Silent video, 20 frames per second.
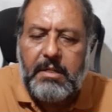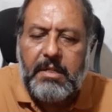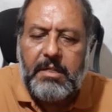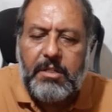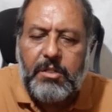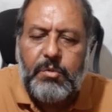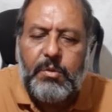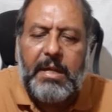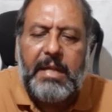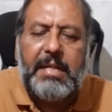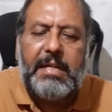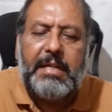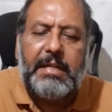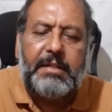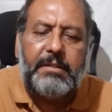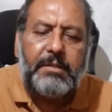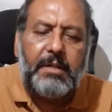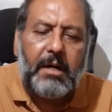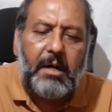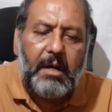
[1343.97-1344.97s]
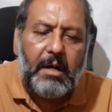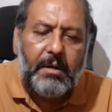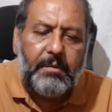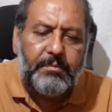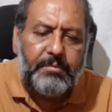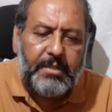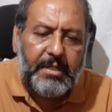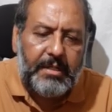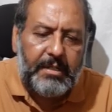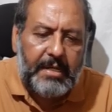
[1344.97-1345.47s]
swelling in the
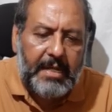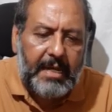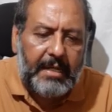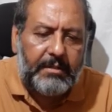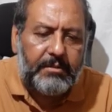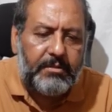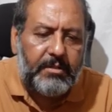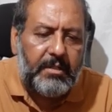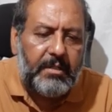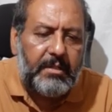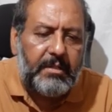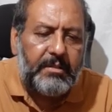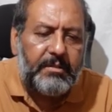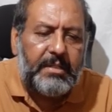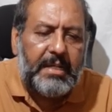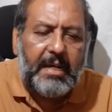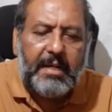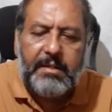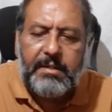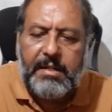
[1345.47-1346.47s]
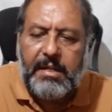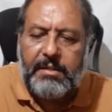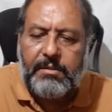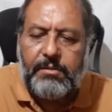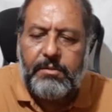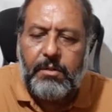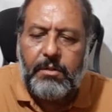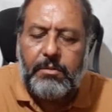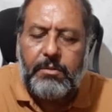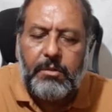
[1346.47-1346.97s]
arms and legs that does
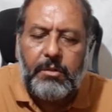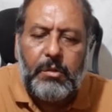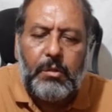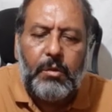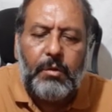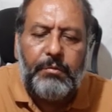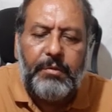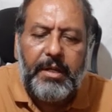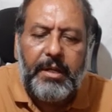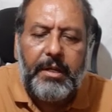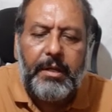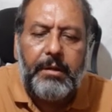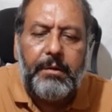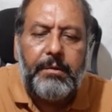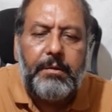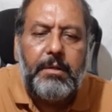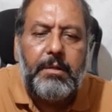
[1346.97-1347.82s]
not go away,